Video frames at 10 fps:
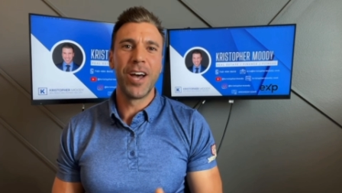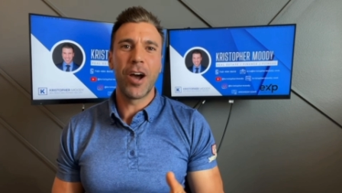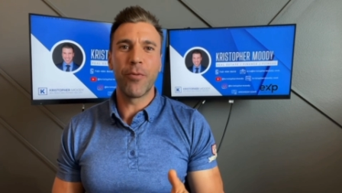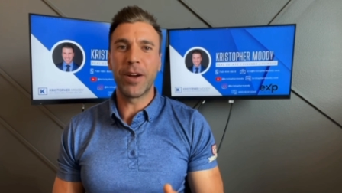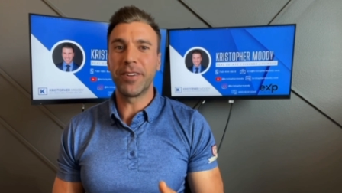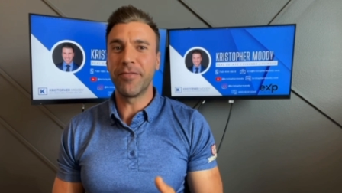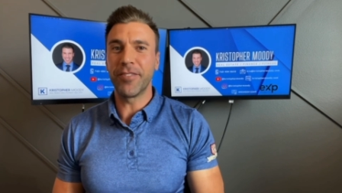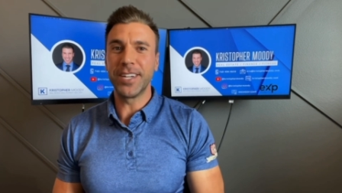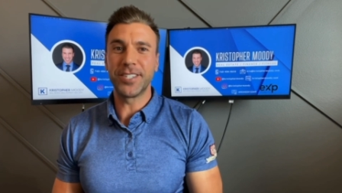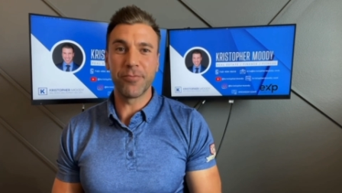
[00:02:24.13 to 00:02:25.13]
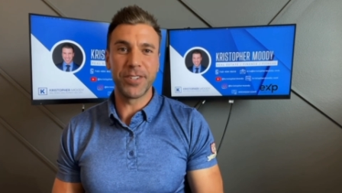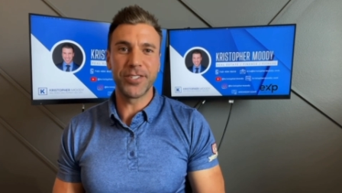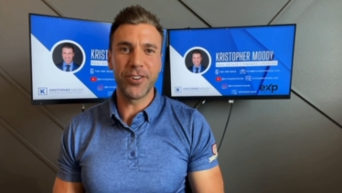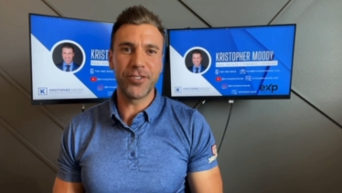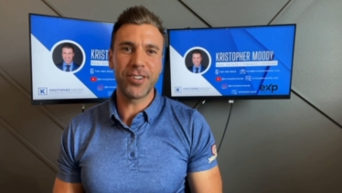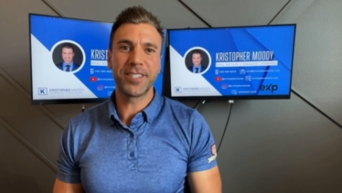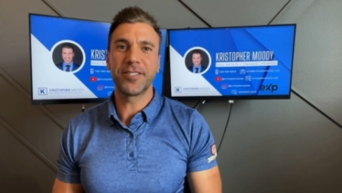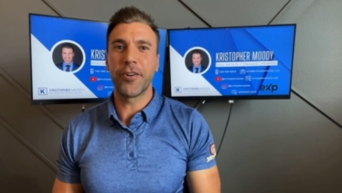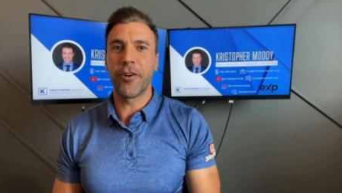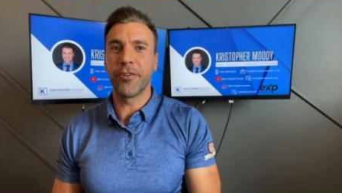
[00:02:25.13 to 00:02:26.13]
around inflation
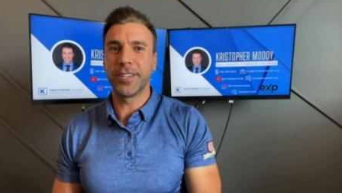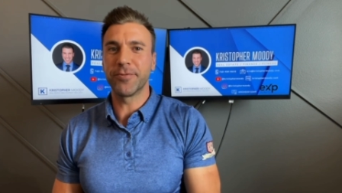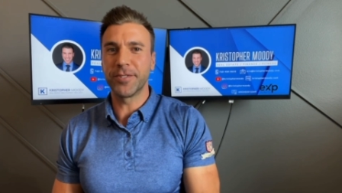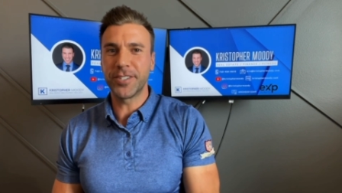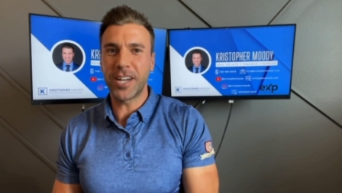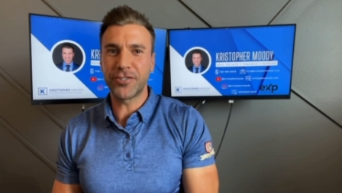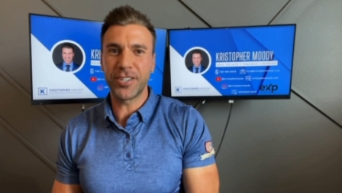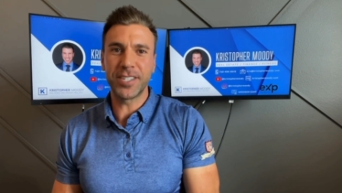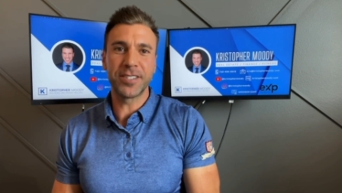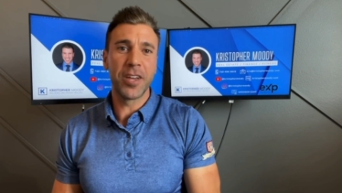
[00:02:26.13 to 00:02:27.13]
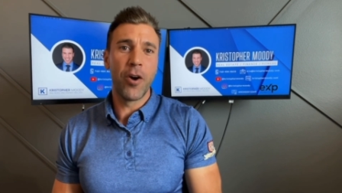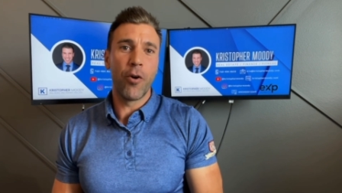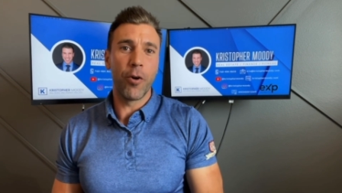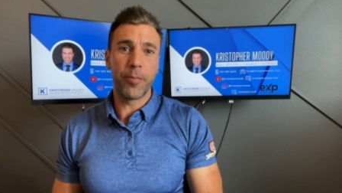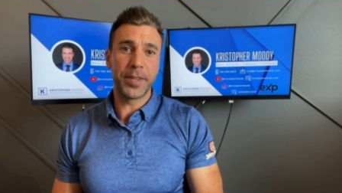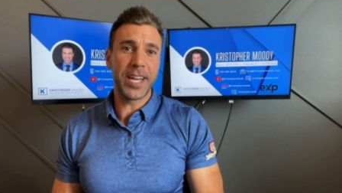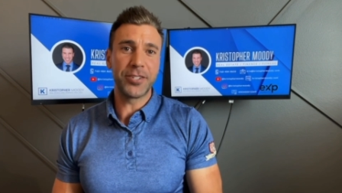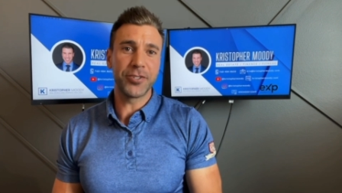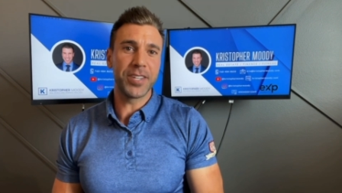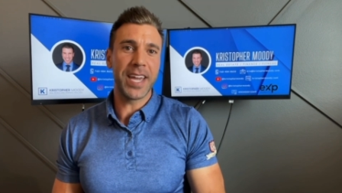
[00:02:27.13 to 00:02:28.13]
resurgence, earnings recessions, or
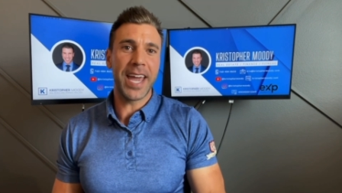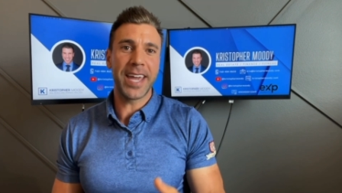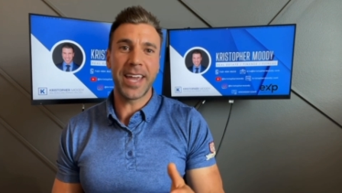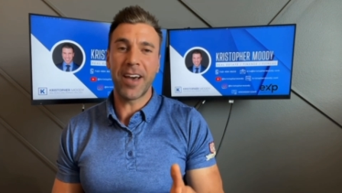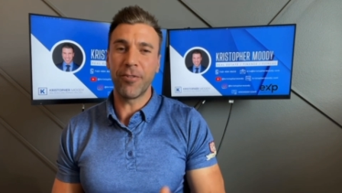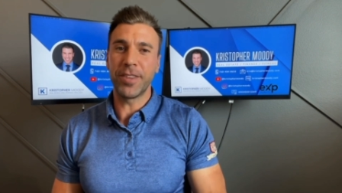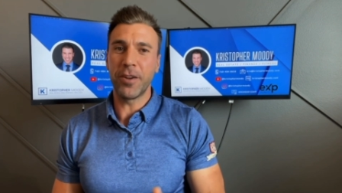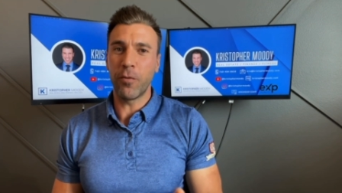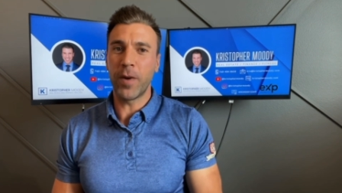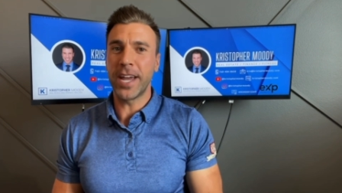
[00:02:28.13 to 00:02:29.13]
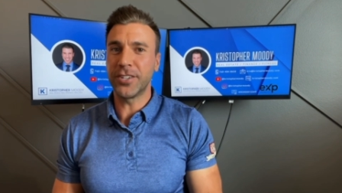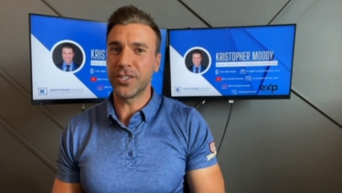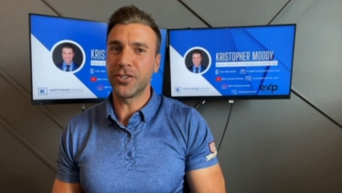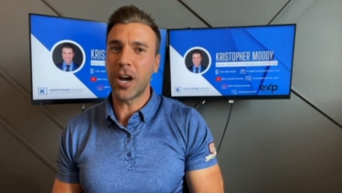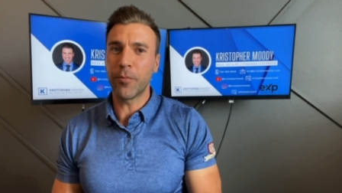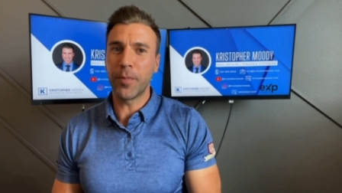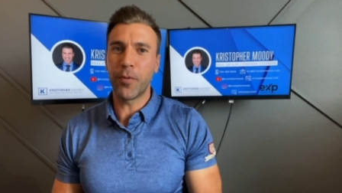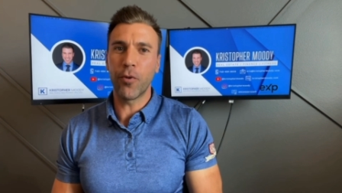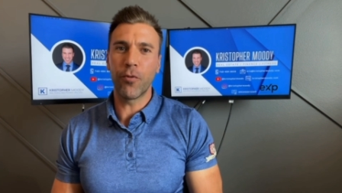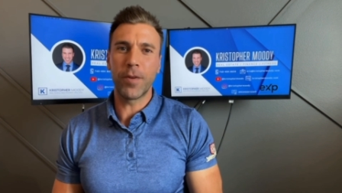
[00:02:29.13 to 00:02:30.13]
potentially a healthy wage and job
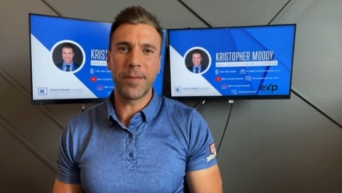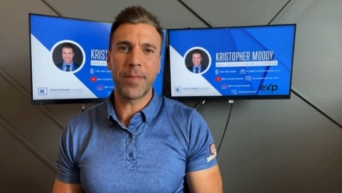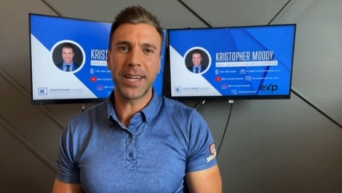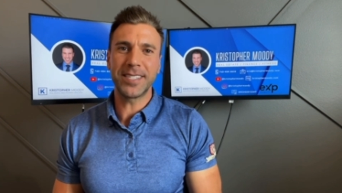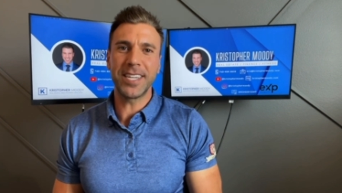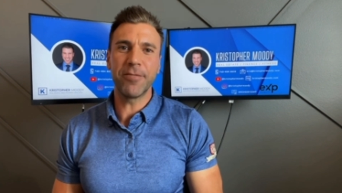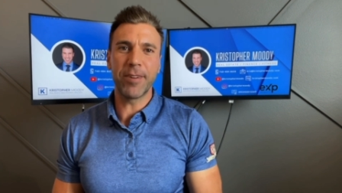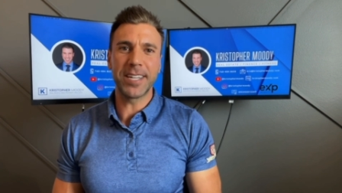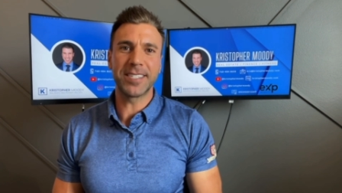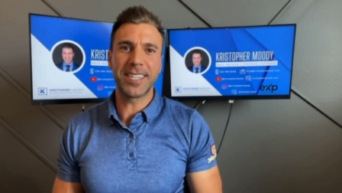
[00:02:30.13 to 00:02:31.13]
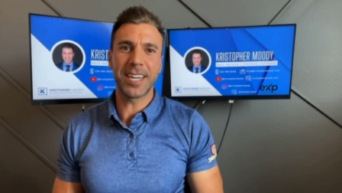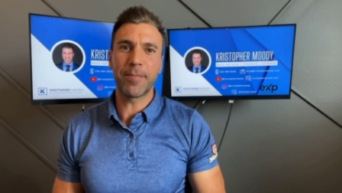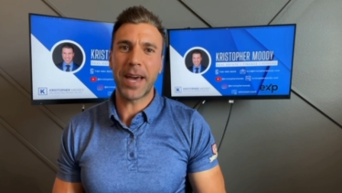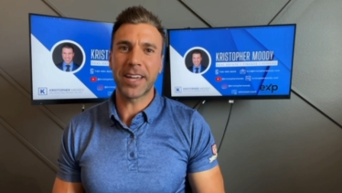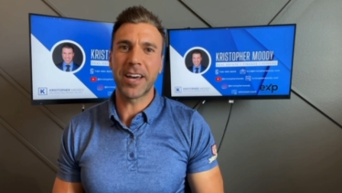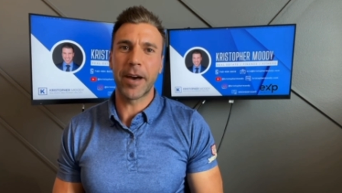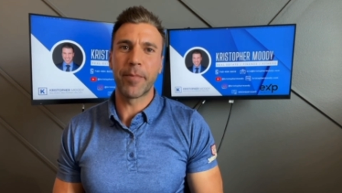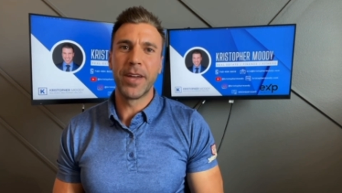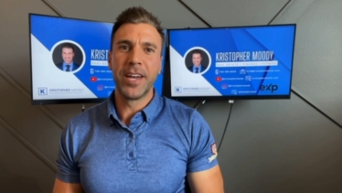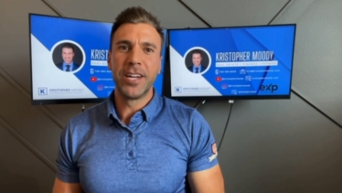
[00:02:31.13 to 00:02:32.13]
report, we might see rates tick back
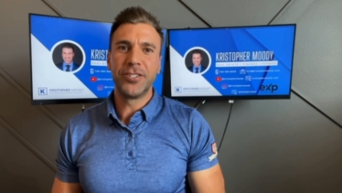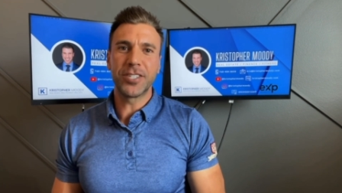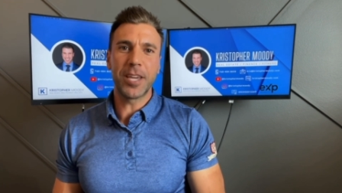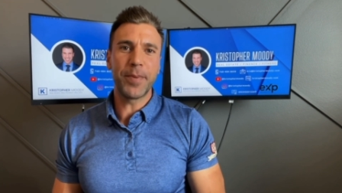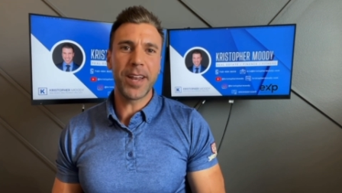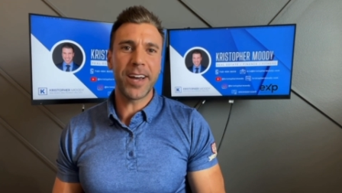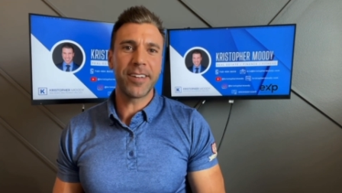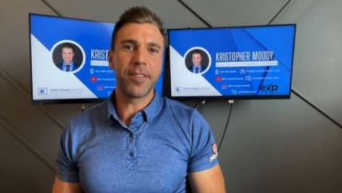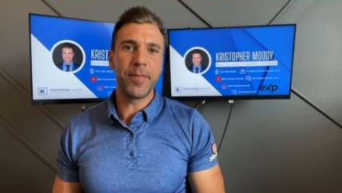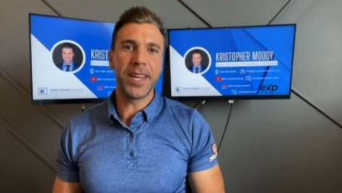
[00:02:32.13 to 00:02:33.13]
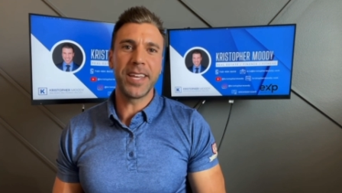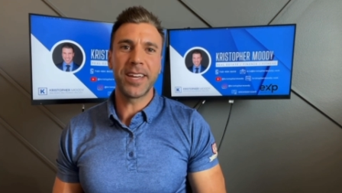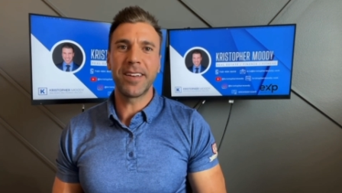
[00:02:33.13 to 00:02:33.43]
up. Just keep an eye on the median.